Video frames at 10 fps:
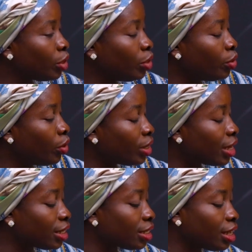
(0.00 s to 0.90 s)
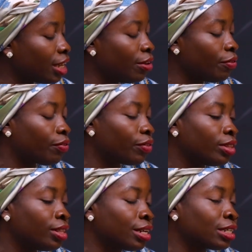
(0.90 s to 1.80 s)
know that if
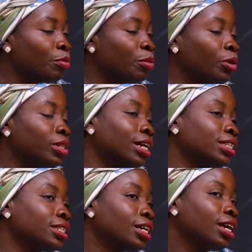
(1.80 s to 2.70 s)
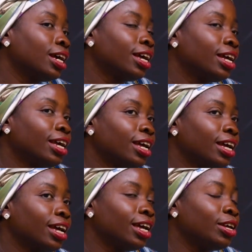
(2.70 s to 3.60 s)
there are some people that
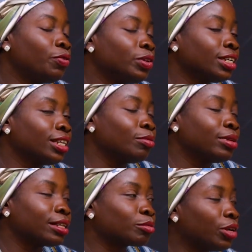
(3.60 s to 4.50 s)
if you tell them that